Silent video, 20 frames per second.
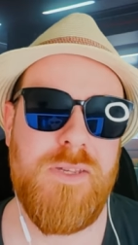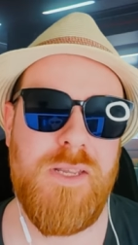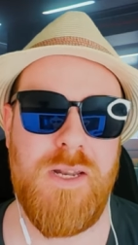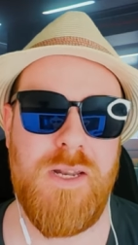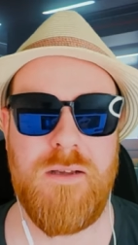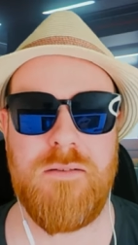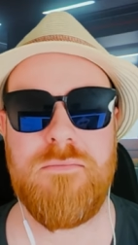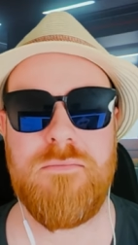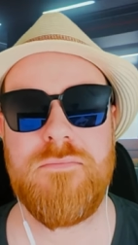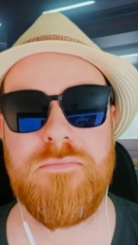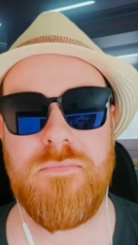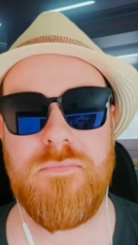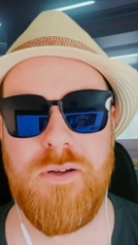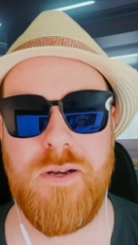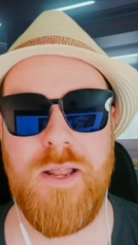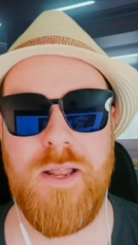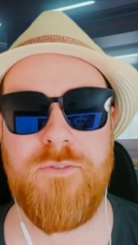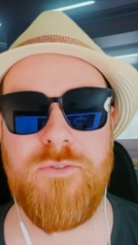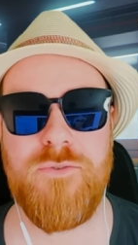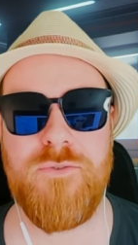Yeah,
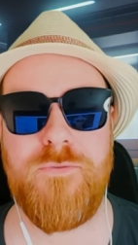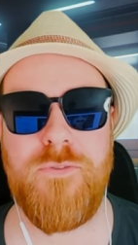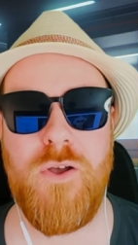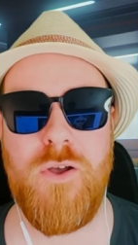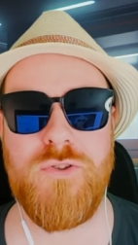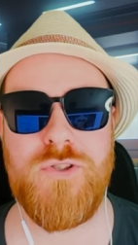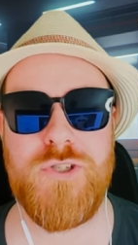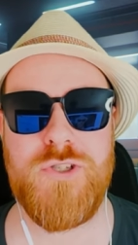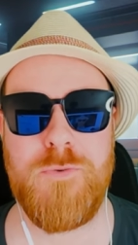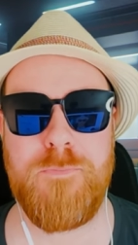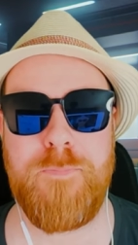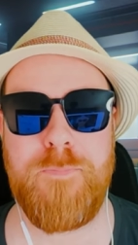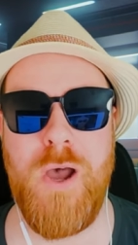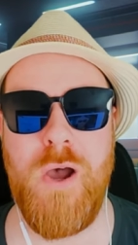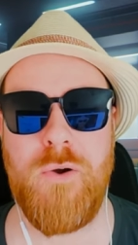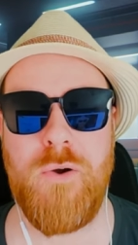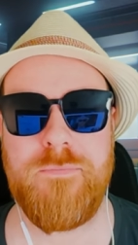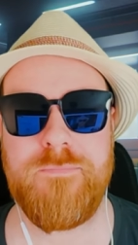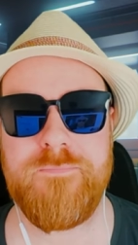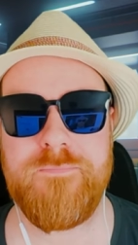whatever floats your
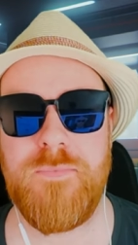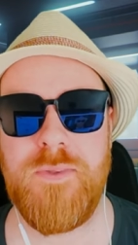boat.